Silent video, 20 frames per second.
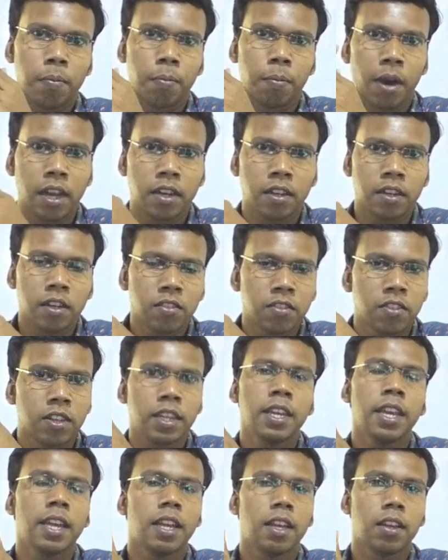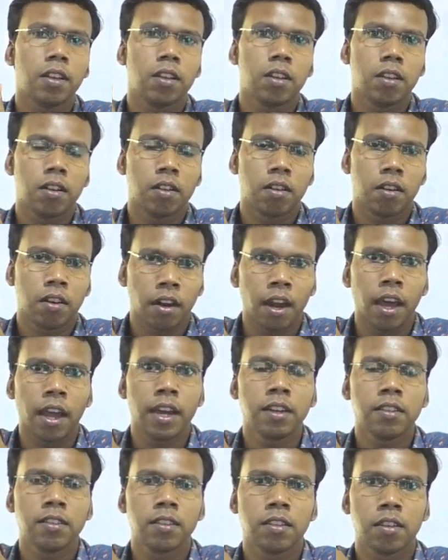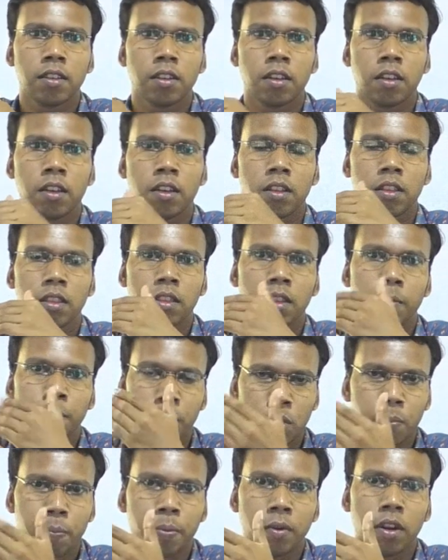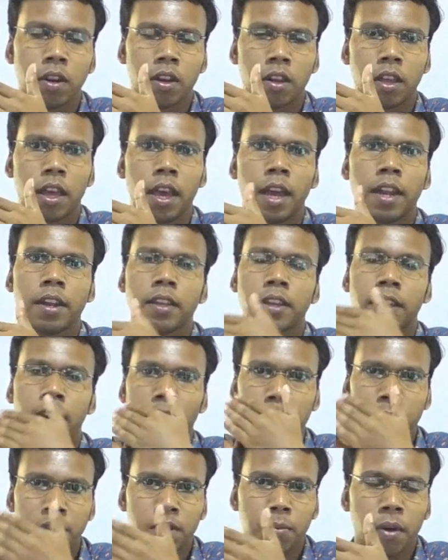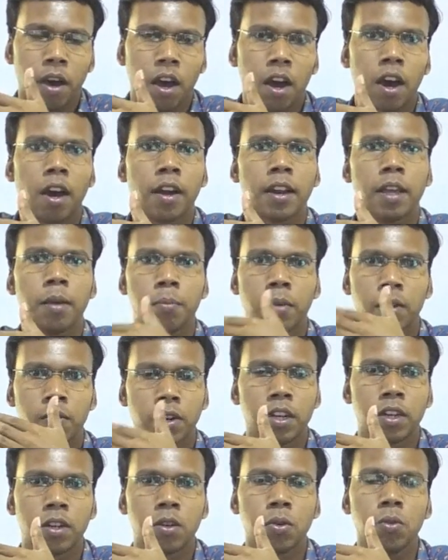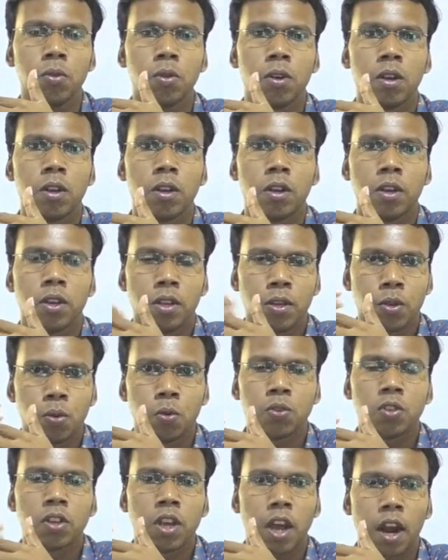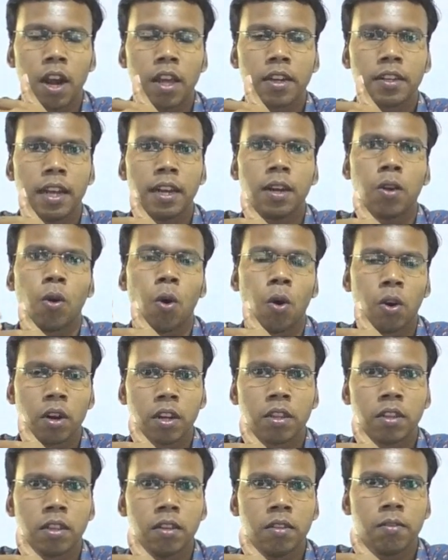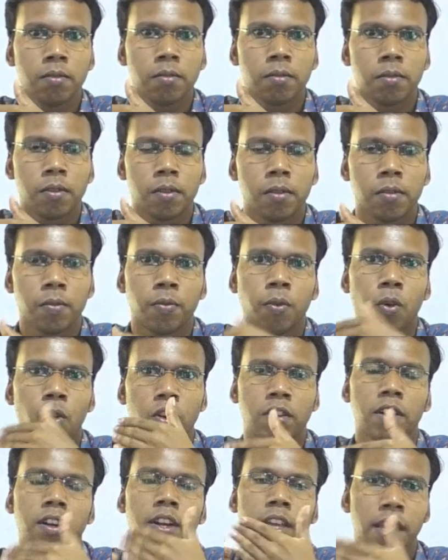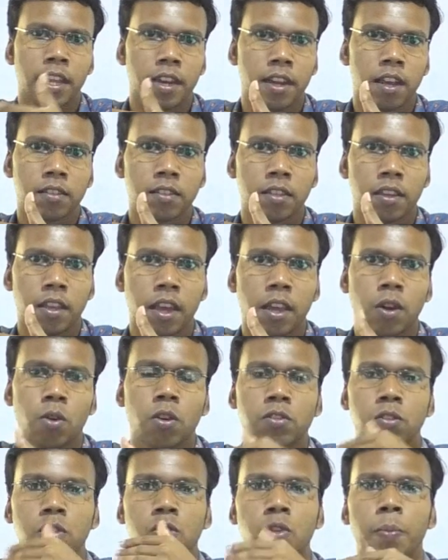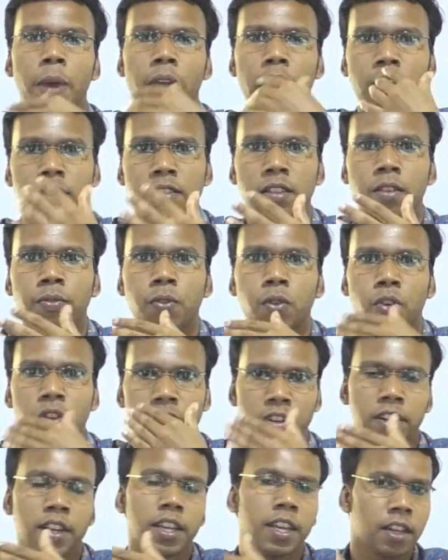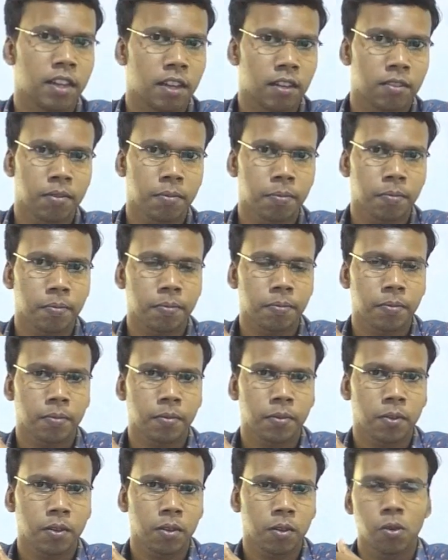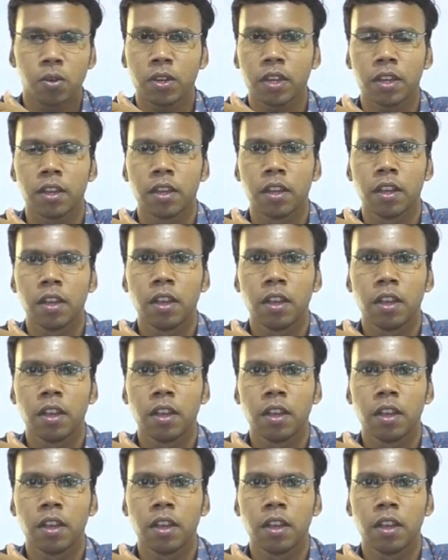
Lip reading: By these three rights, the people and the Gram Sabha are empowered to use, collect, and honor the forested areas, and also to manage the forested areas. Okay,